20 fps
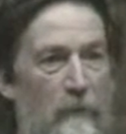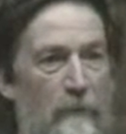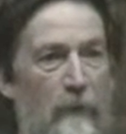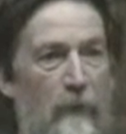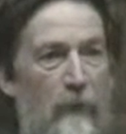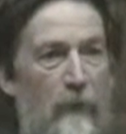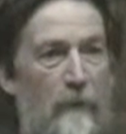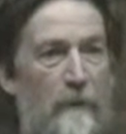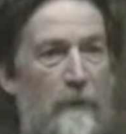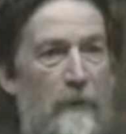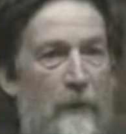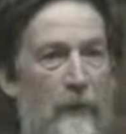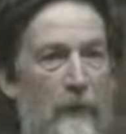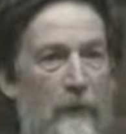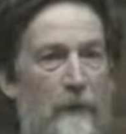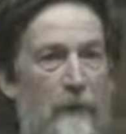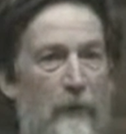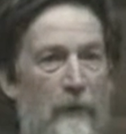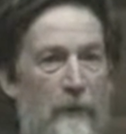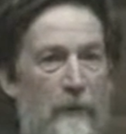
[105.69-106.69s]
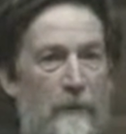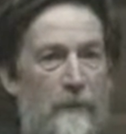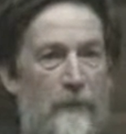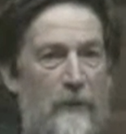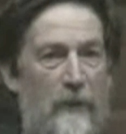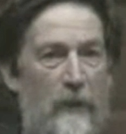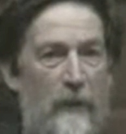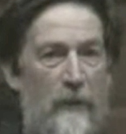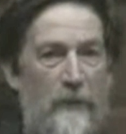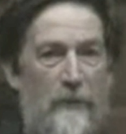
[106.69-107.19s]
involved in that kind of
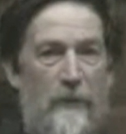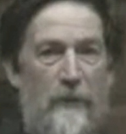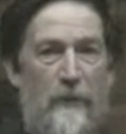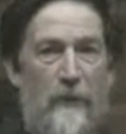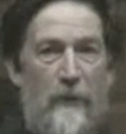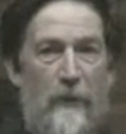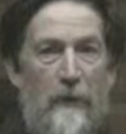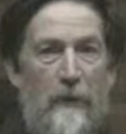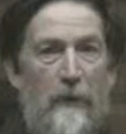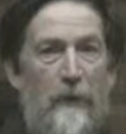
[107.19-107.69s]
science.